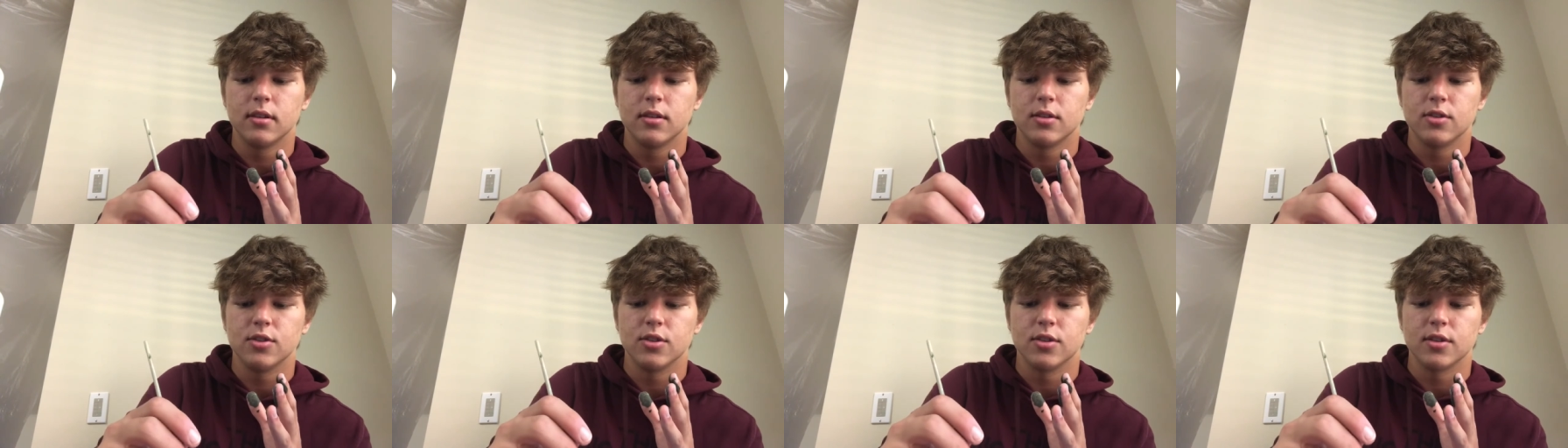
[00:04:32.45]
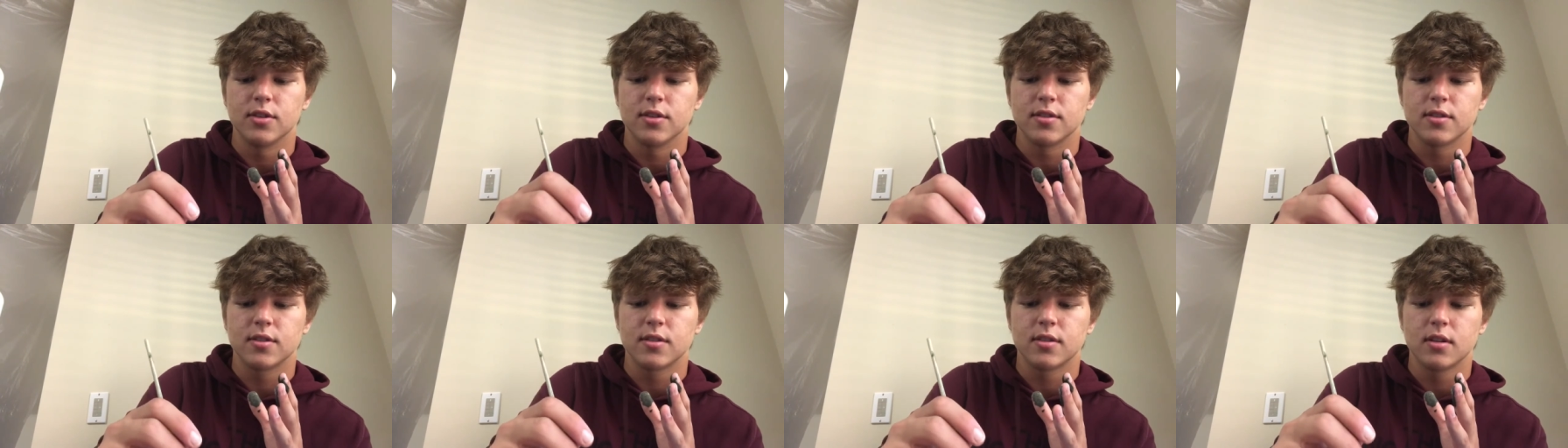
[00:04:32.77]

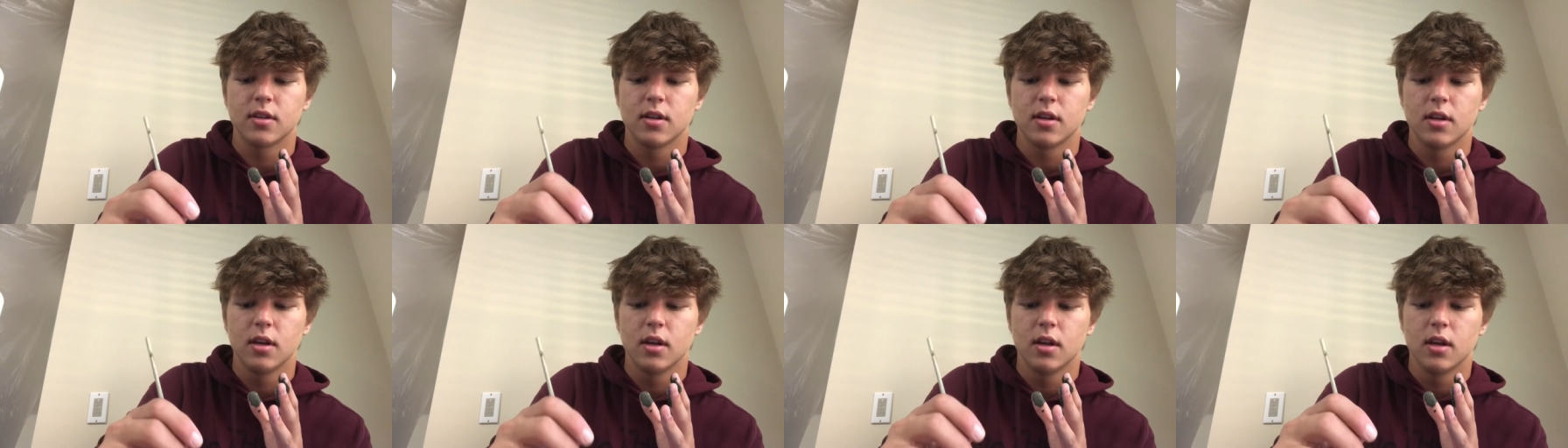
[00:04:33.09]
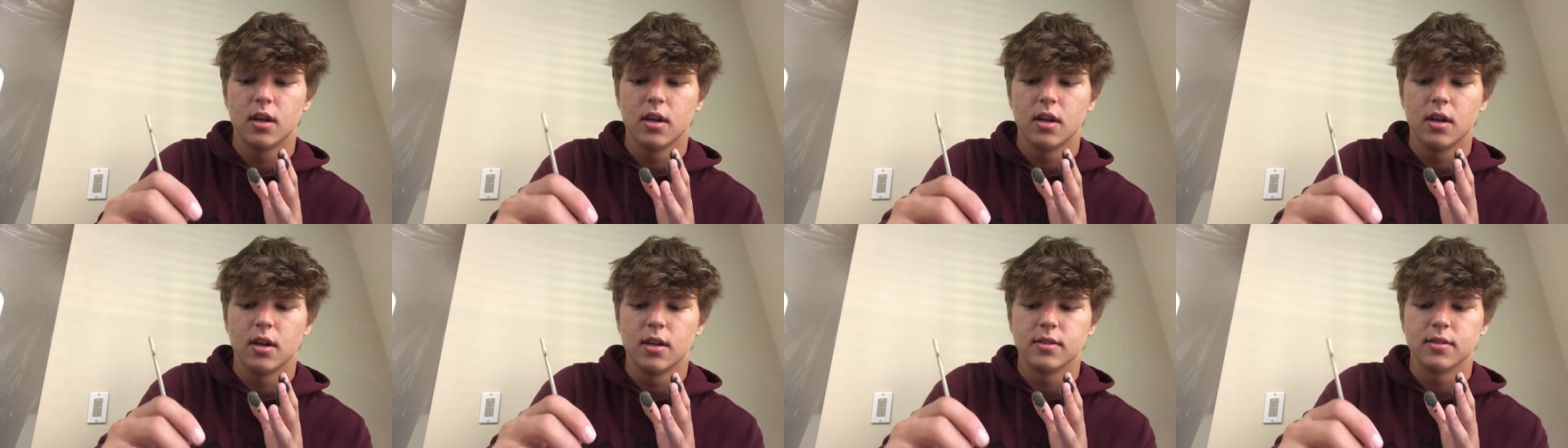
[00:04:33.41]
just
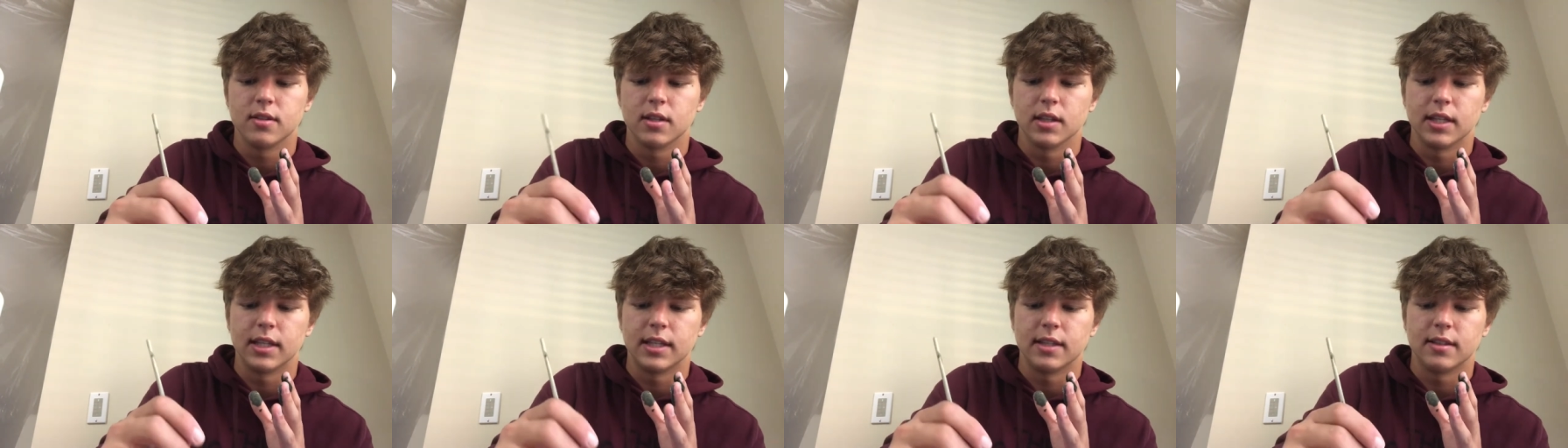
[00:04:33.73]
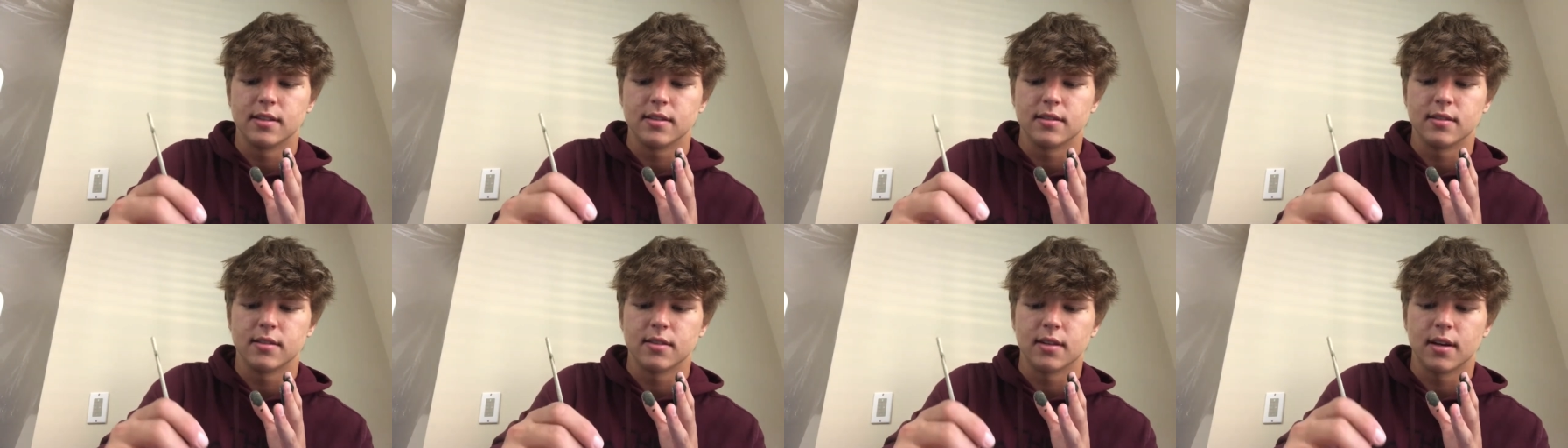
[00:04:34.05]
delete
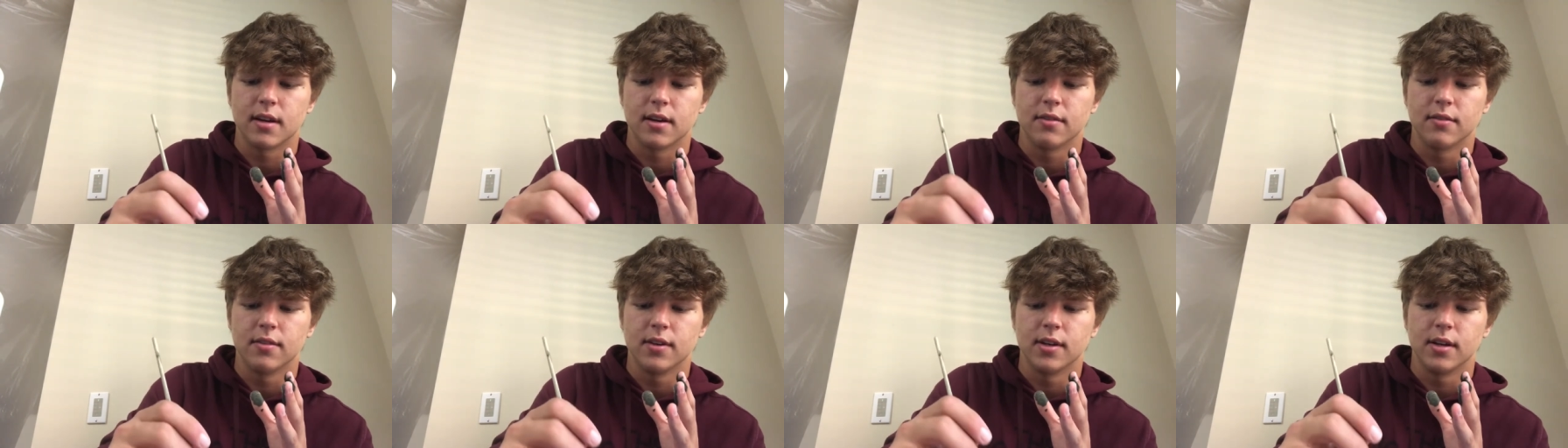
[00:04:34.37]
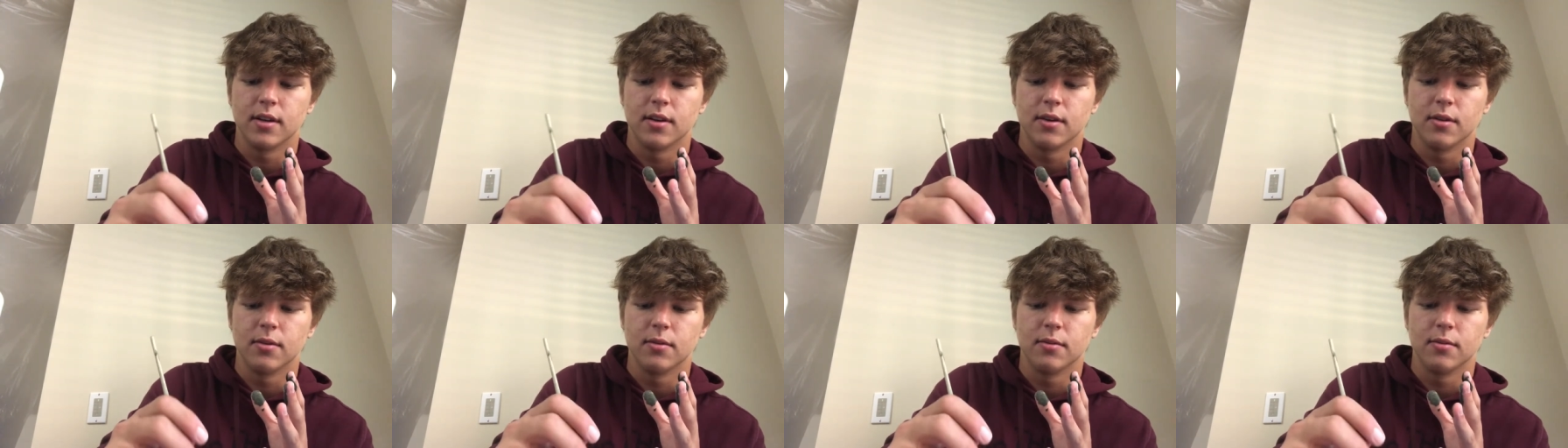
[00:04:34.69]
this entire
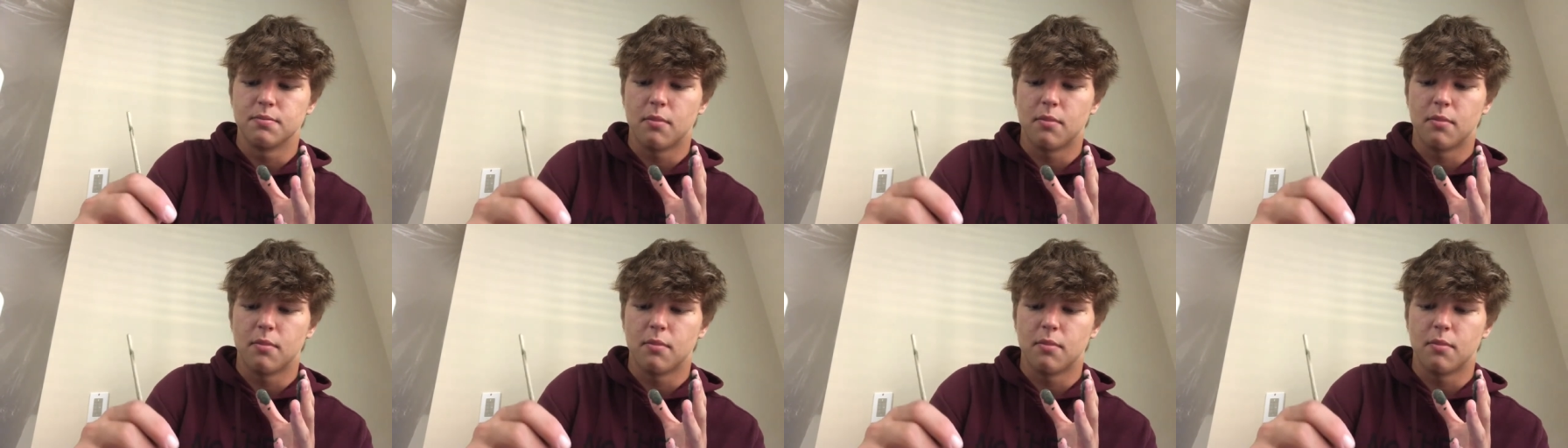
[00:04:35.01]
video.